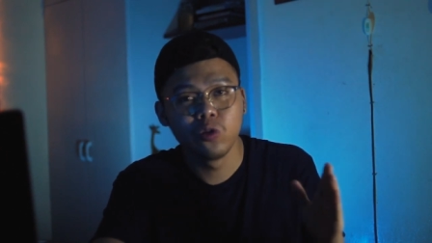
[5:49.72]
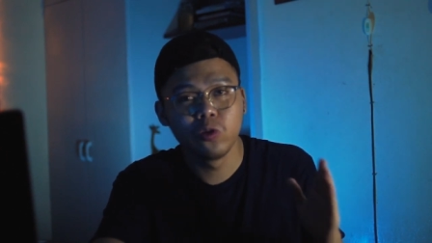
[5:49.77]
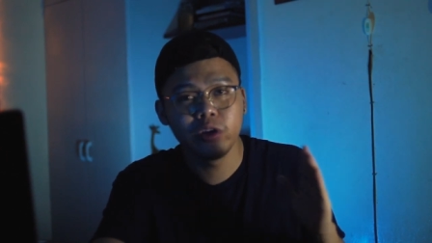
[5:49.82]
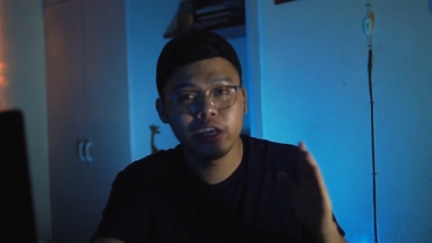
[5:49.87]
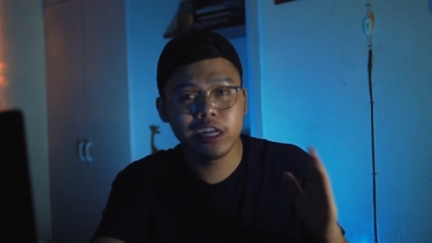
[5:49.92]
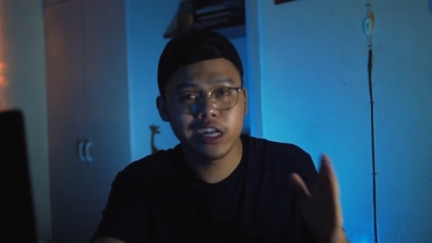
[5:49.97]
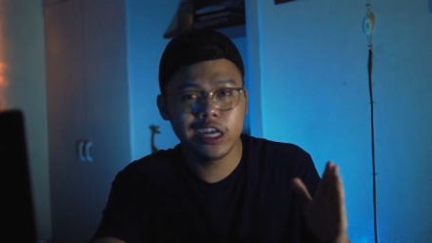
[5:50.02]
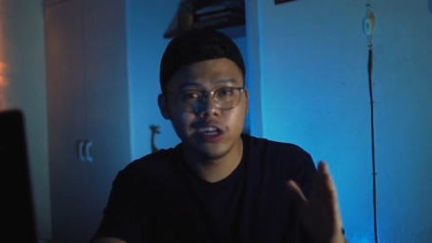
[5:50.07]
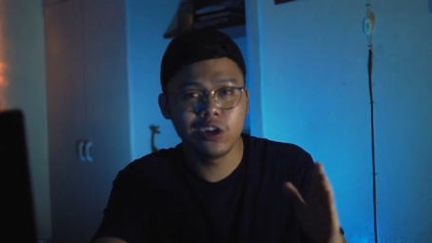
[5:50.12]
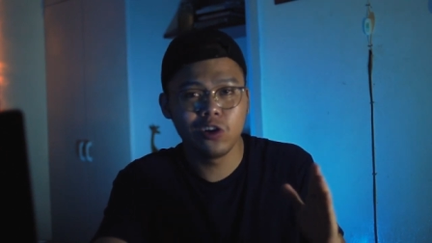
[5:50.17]
to
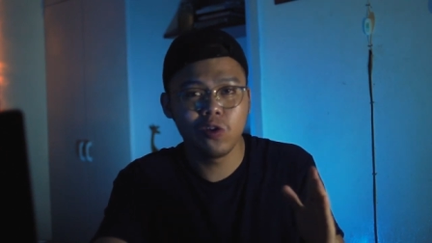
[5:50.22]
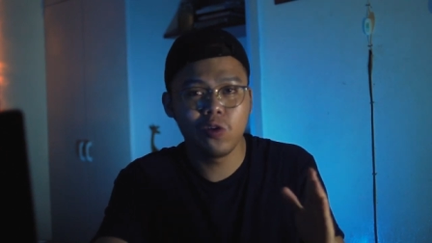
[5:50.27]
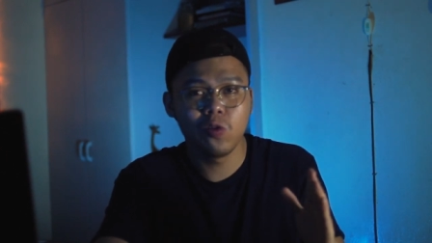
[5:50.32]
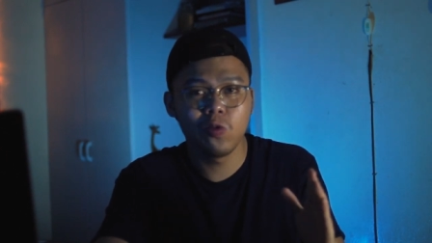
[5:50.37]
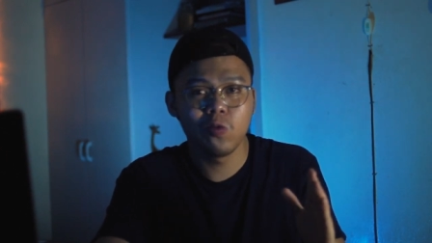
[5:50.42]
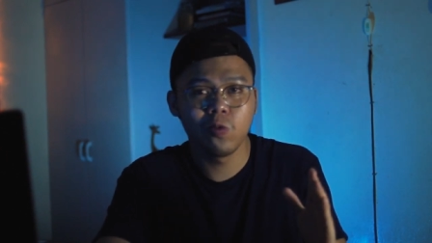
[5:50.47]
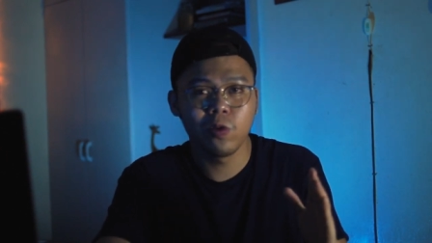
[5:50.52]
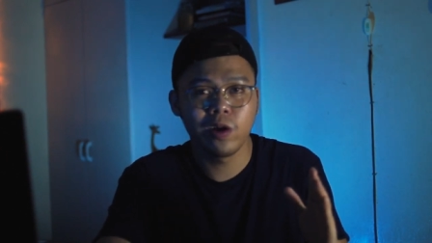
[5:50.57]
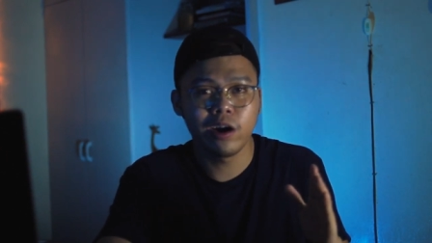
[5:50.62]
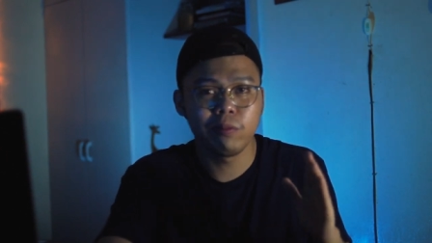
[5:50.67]
really know
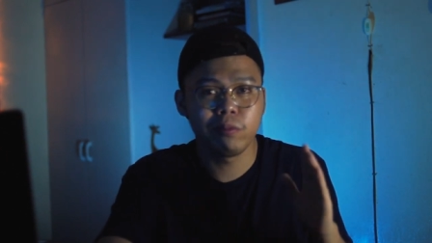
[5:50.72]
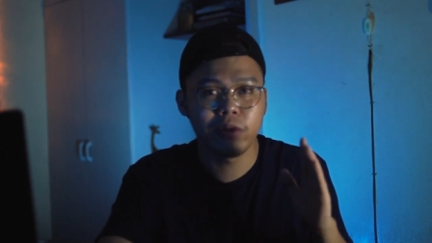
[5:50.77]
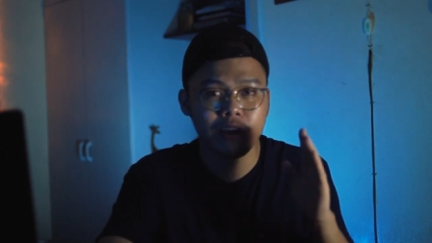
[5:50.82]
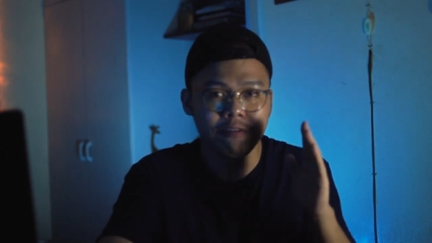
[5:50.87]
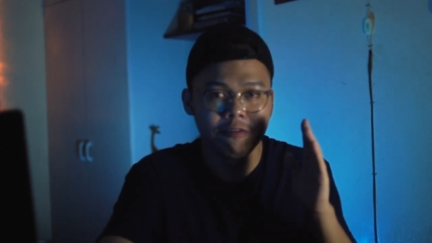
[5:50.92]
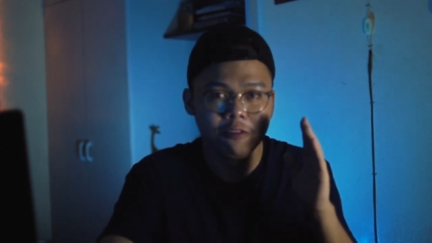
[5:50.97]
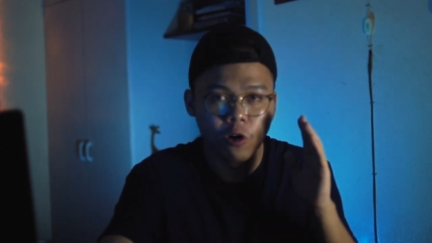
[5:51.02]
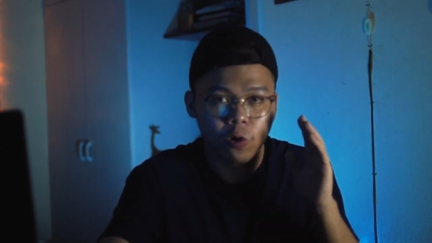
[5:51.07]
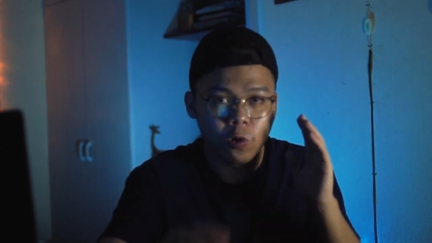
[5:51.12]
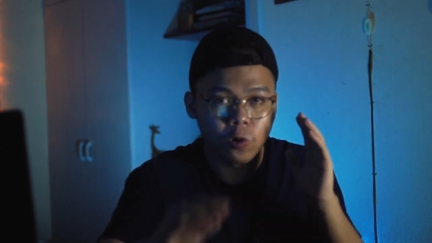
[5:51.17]
where my
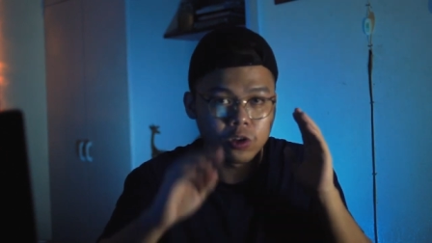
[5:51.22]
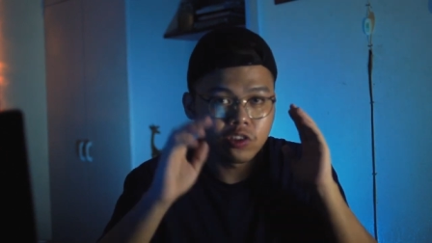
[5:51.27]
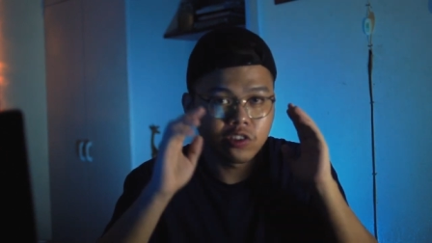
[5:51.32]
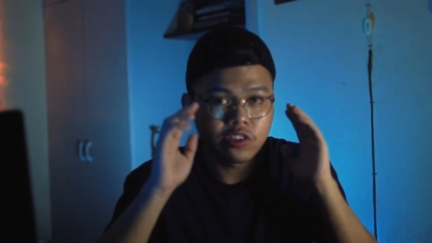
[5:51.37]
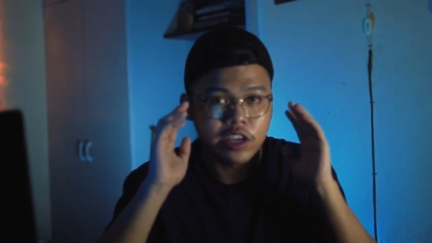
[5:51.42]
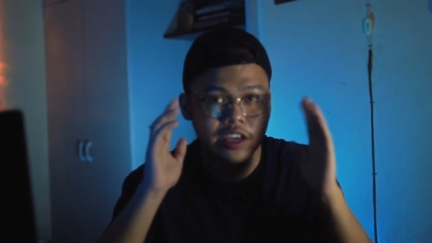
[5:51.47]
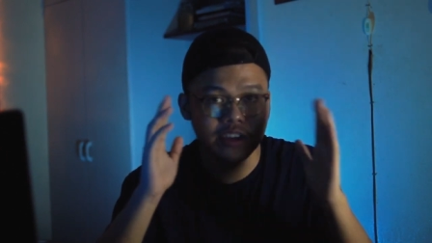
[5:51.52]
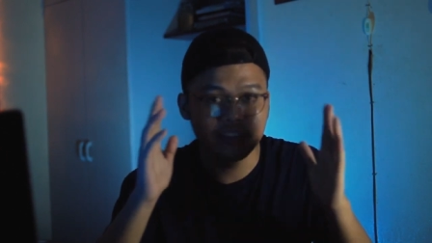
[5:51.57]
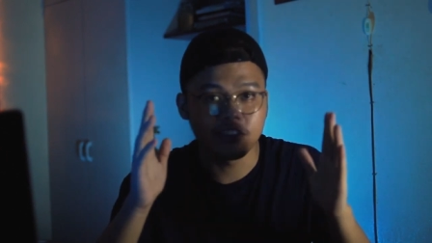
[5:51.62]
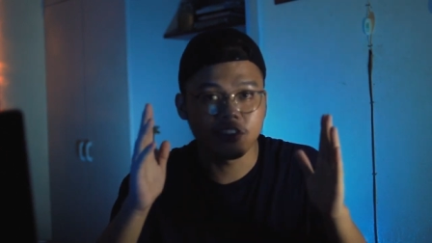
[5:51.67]

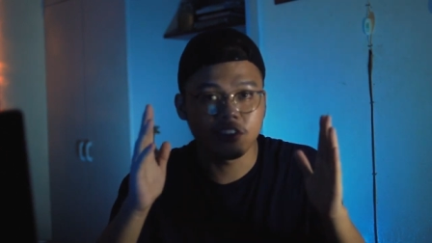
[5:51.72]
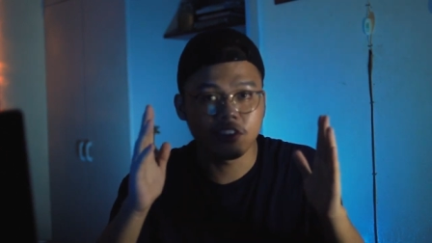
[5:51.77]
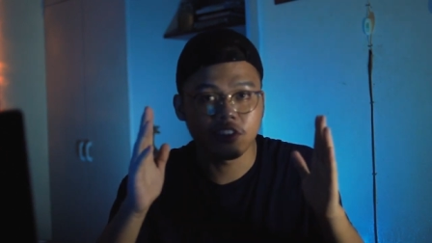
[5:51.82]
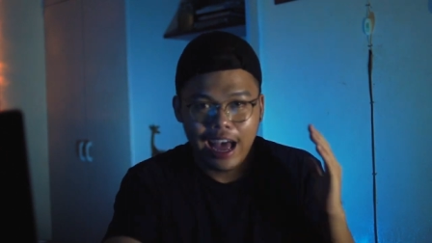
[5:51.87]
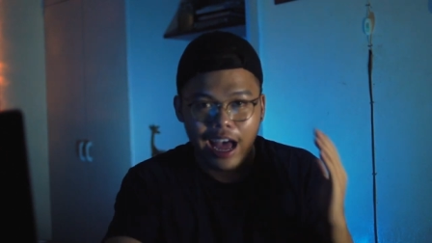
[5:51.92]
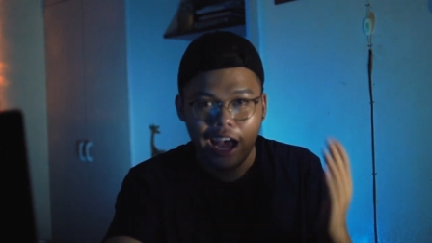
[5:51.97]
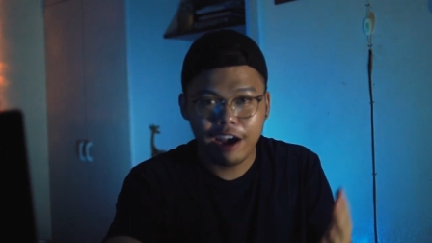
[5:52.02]
focus is.